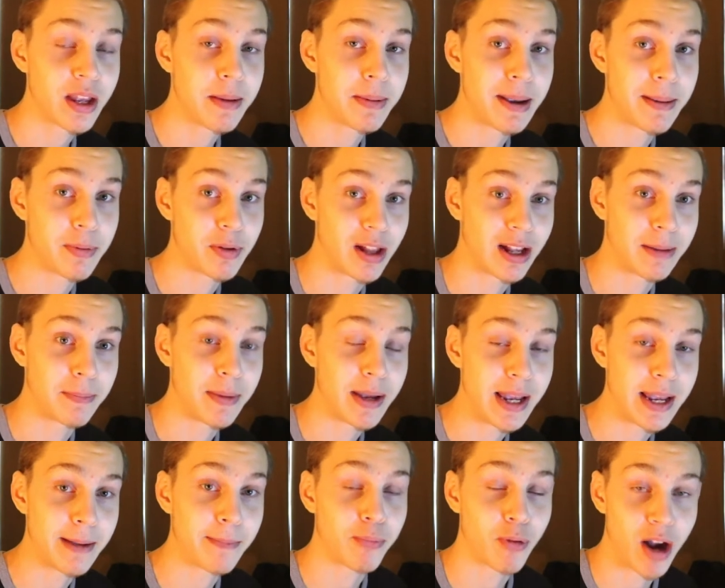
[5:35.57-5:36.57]
people like
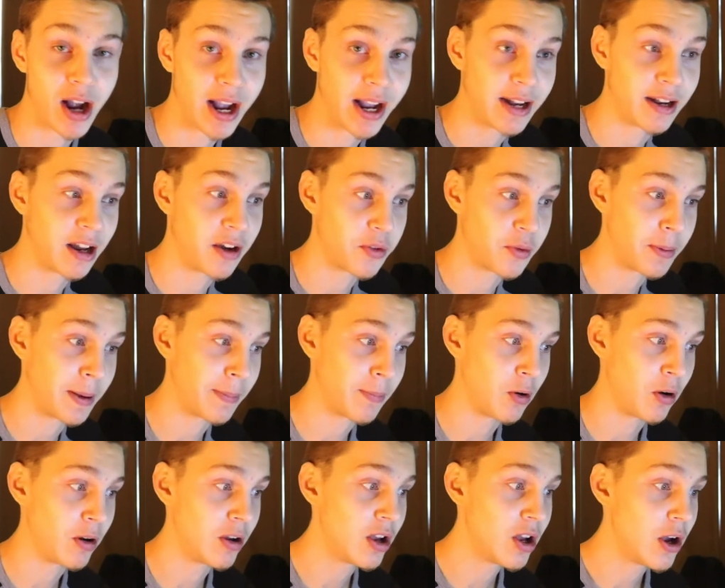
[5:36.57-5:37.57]
me, Brian, other
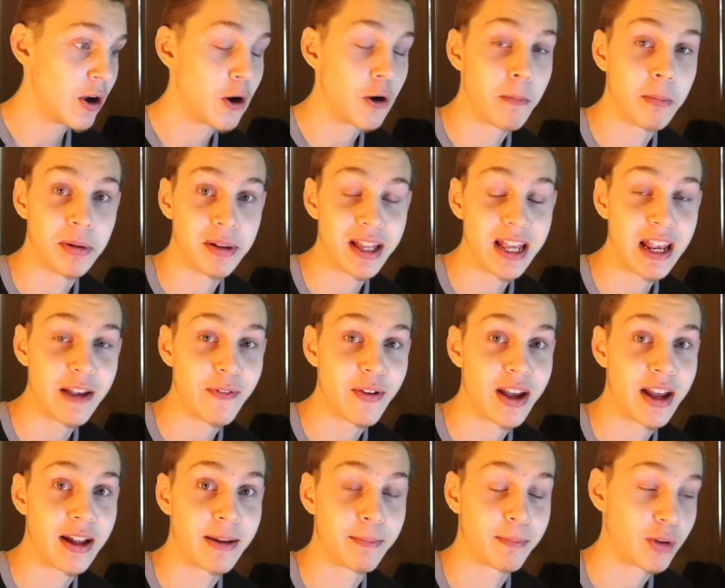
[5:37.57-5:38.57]
people who believe
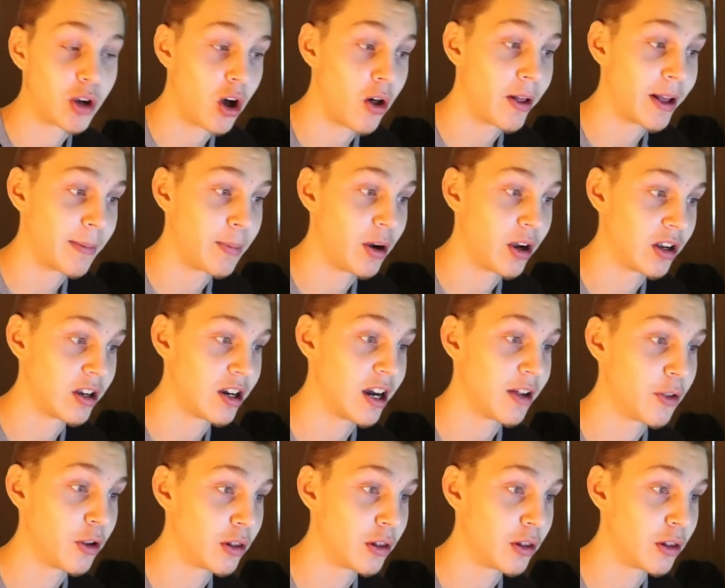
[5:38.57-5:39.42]
in calling upon God,